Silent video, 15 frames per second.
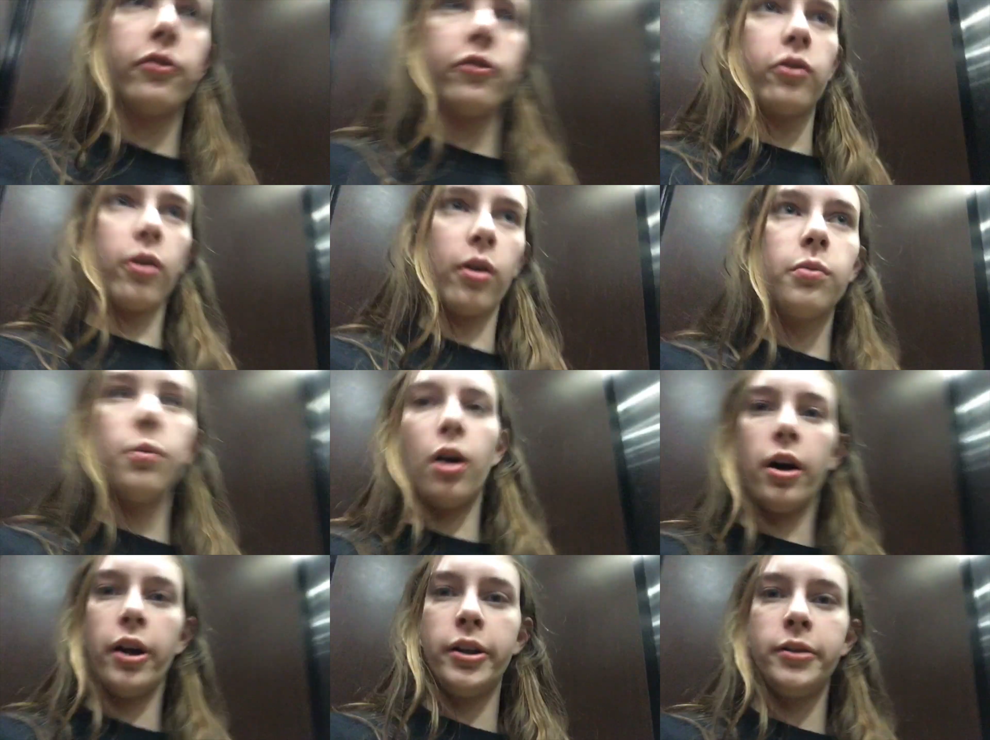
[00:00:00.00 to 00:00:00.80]
to floor
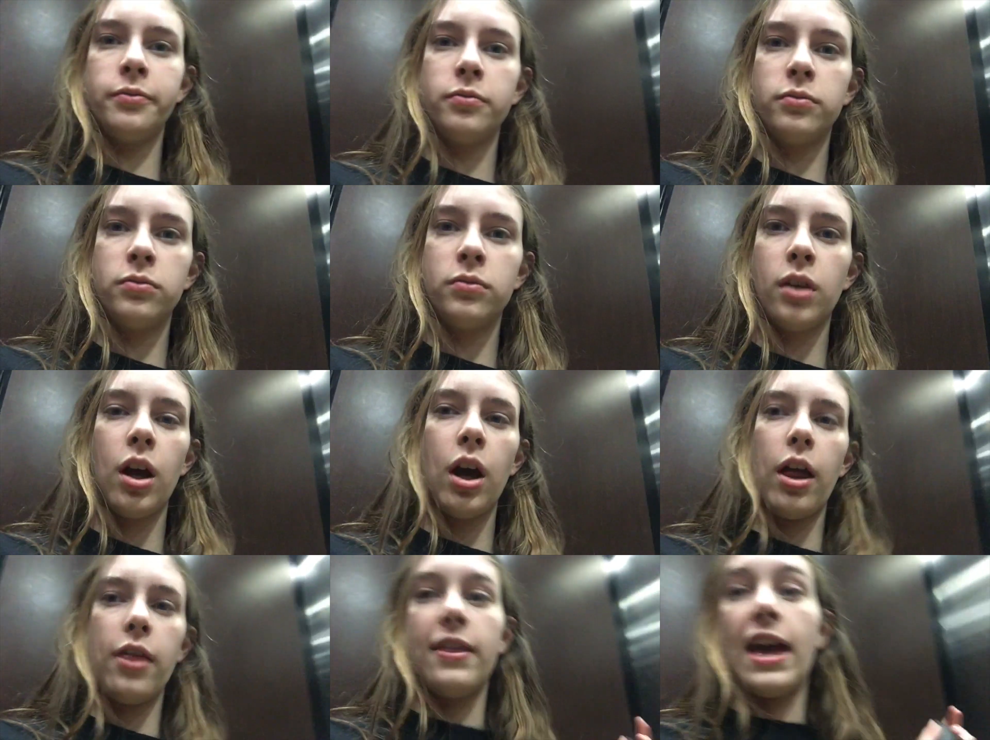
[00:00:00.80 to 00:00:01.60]
1,
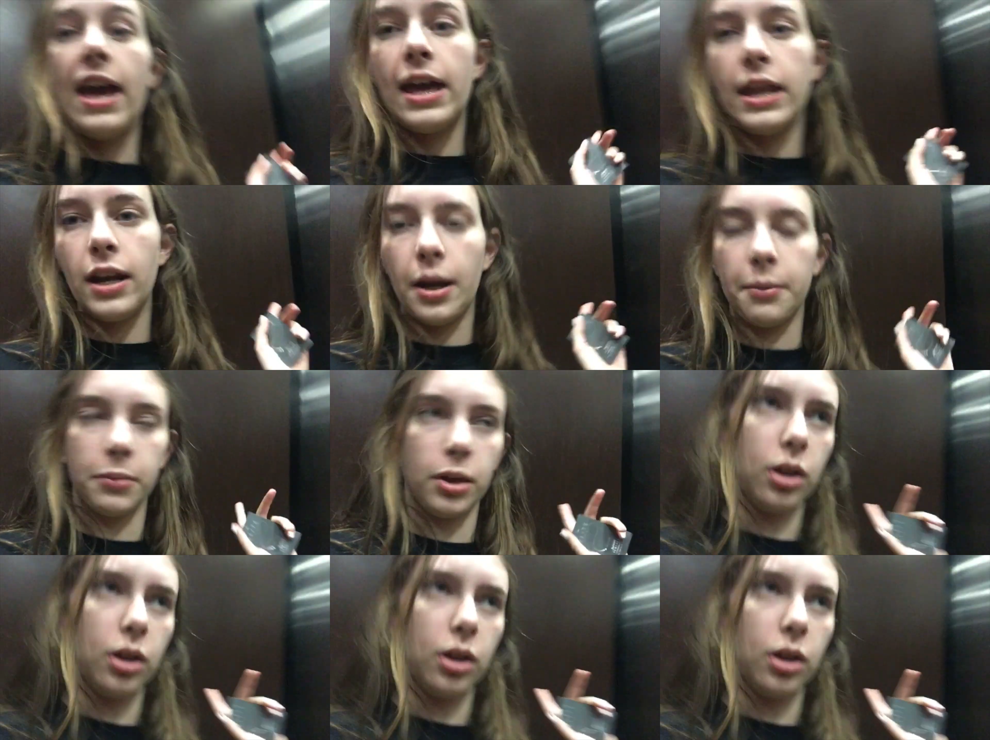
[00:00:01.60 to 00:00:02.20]
and then I'm